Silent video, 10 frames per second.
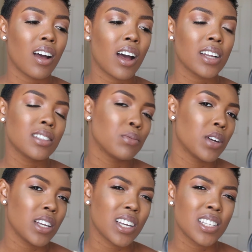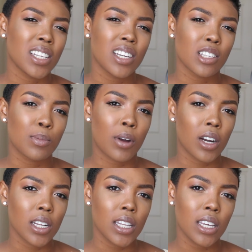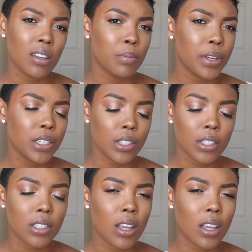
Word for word: I just want it because it looks sparkly in pictures.